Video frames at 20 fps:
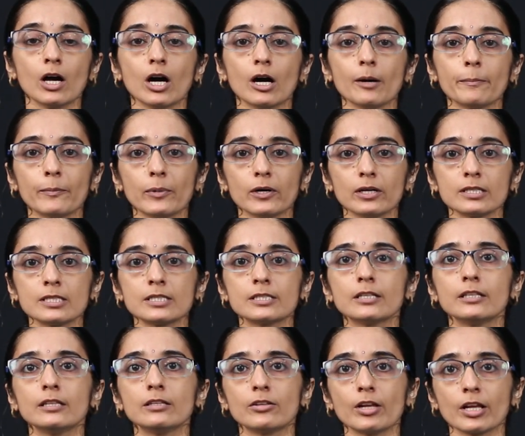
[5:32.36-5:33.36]
A
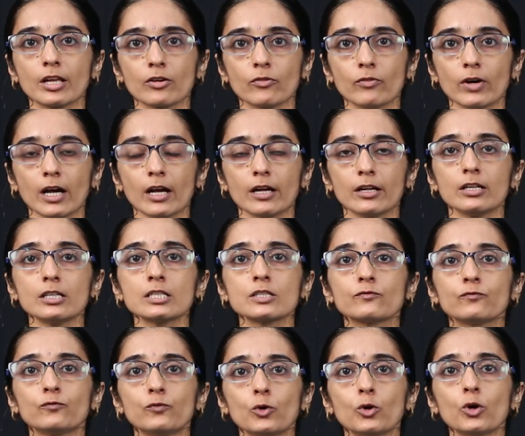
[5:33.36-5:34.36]
person
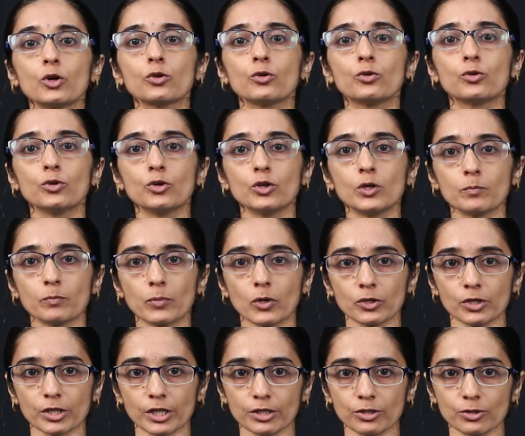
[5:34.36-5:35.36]
requires 4 good
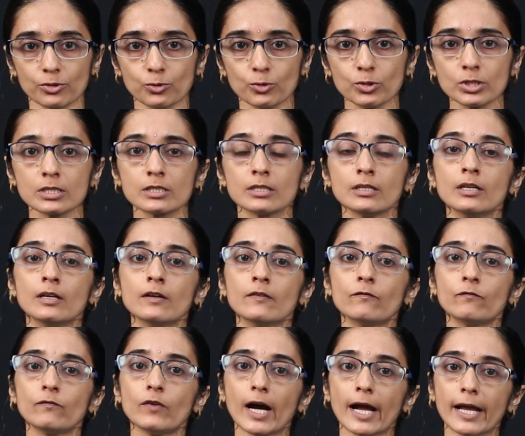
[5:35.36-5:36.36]
potatoes.
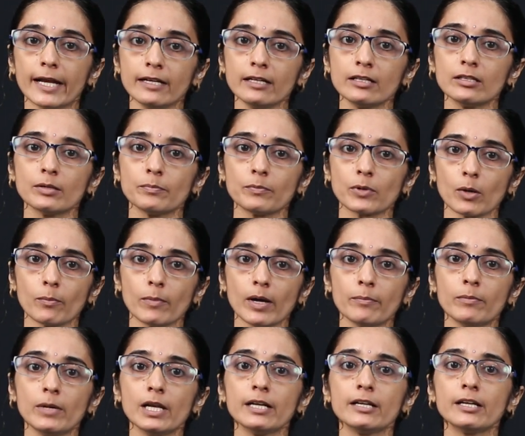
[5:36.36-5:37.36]
Find the
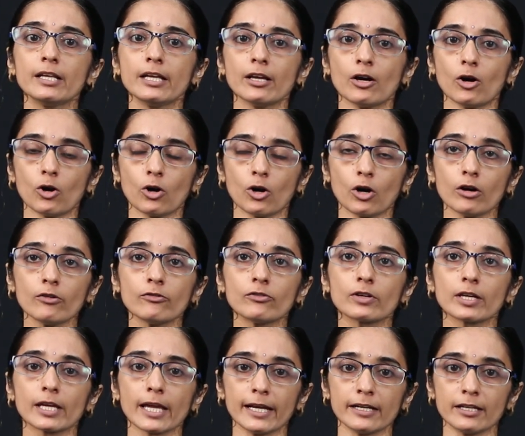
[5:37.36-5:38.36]
probability of
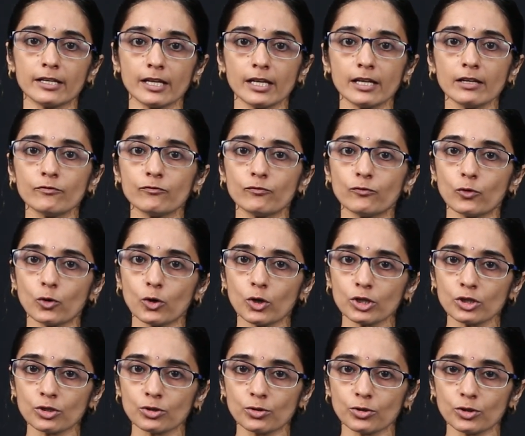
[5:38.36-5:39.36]
getting
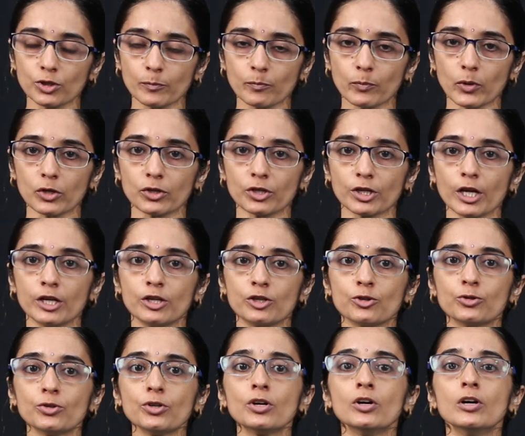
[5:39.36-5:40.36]
4th good
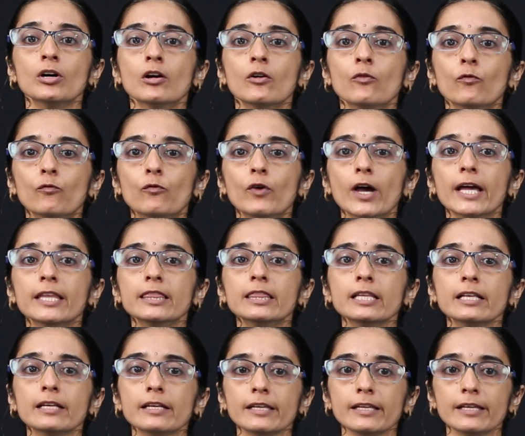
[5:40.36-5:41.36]
potato when
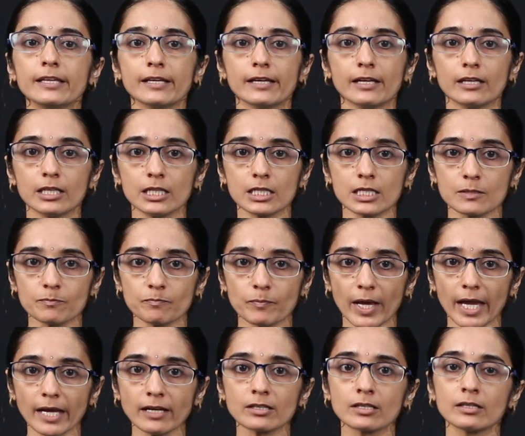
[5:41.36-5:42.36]
he
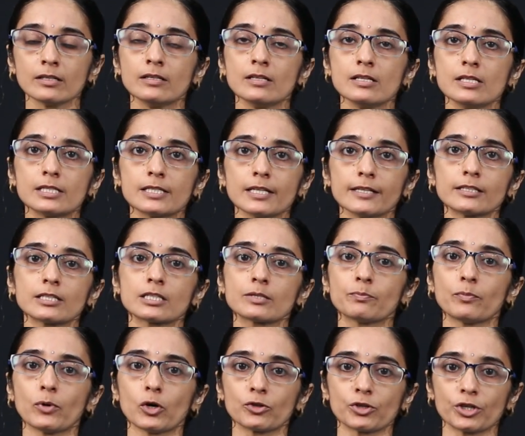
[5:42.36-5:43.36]
inspect 6th
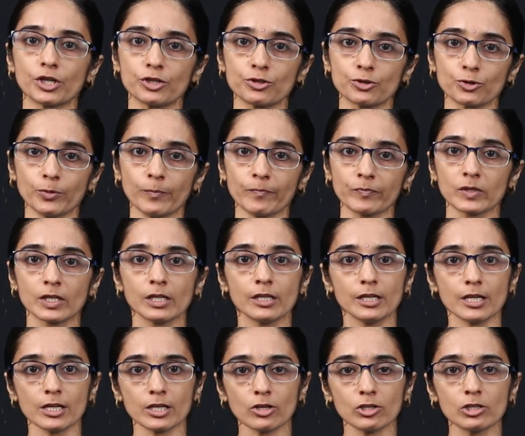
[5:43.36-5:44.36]
potato.
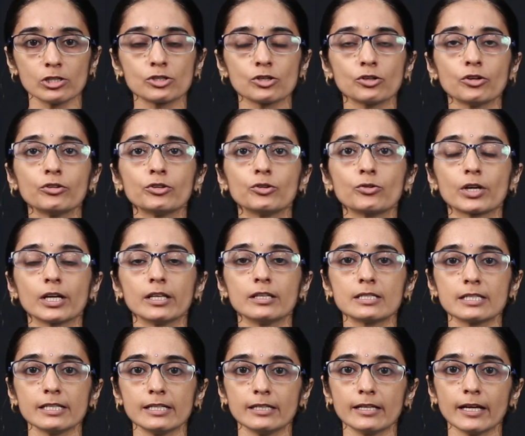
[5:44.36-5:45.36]
Here also you can
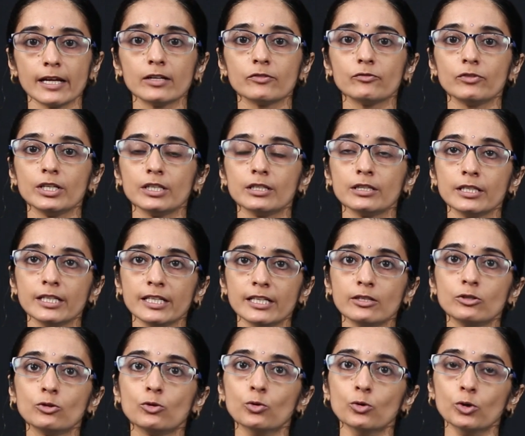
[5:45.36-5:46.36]
see that we
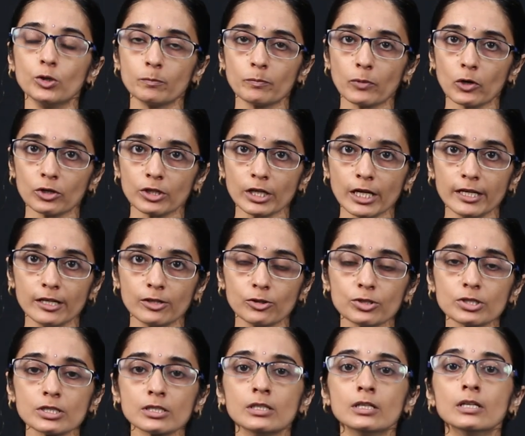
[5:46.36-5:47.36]
need good
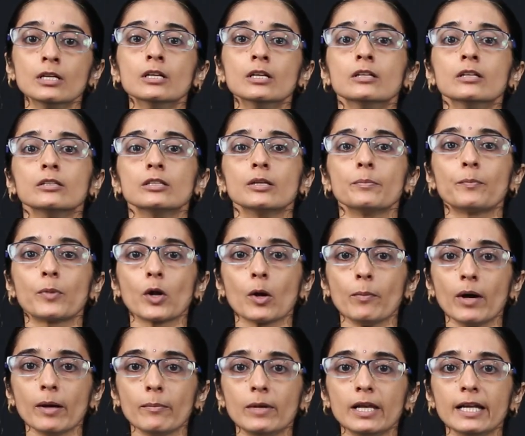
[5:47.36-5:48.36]
potatoes. The
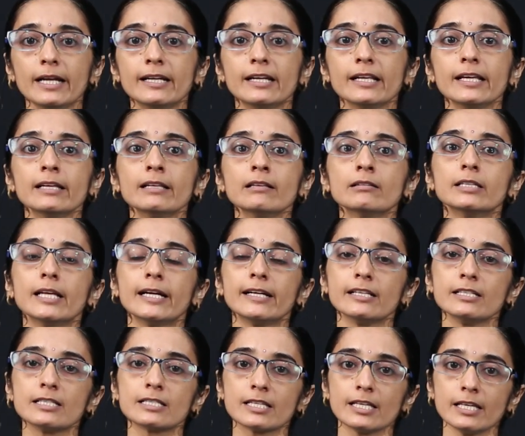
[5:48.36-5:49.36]
probability that
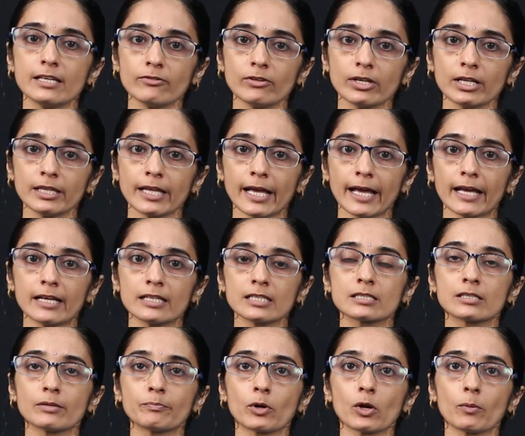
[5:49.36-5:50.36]
is given
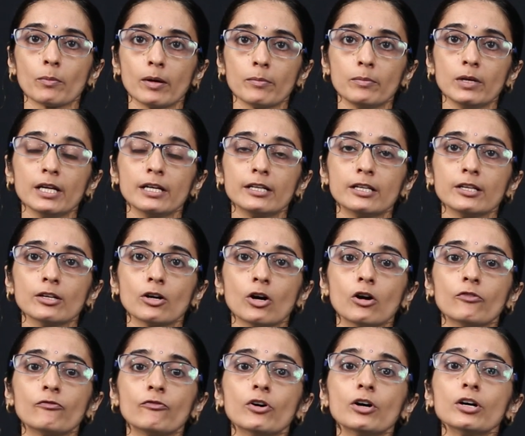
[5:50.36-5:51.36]
as the probability
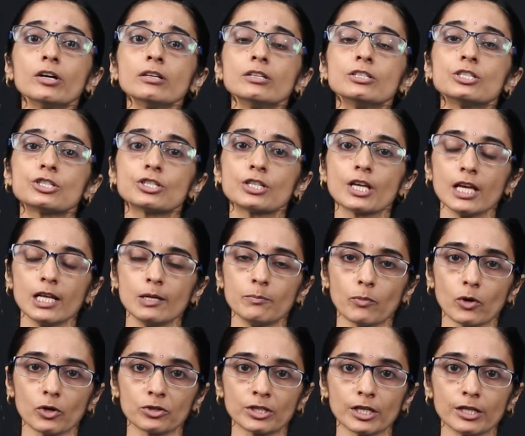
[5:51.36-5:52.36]
of a stale
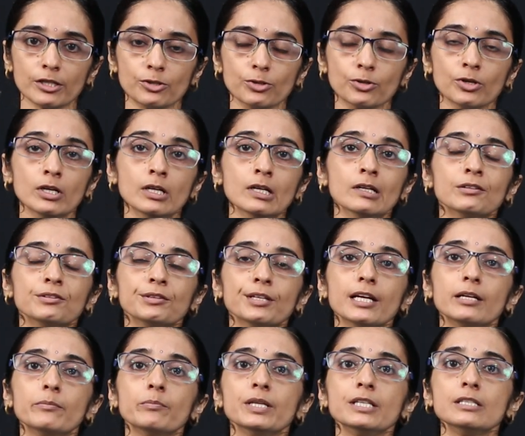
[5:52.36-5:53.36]
potato.
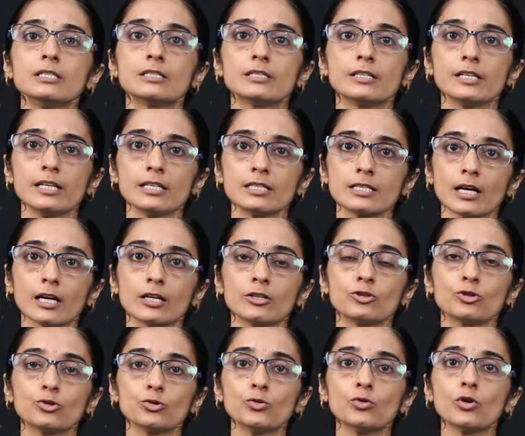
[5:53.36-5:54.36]
That means these are
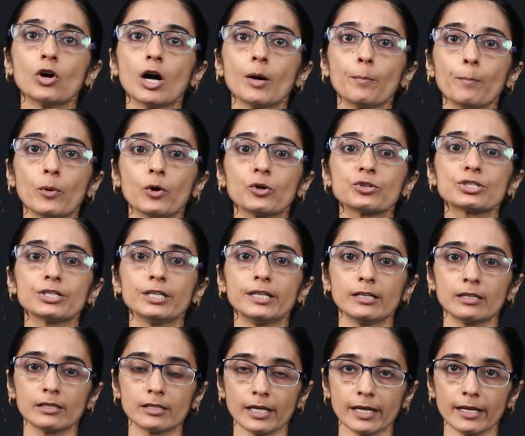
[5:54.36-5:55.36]
two
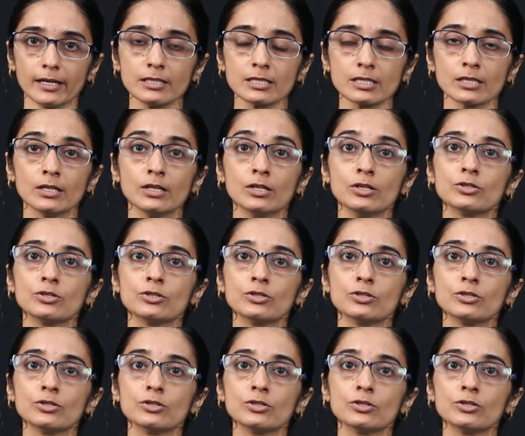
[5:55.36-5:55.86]
opposite things.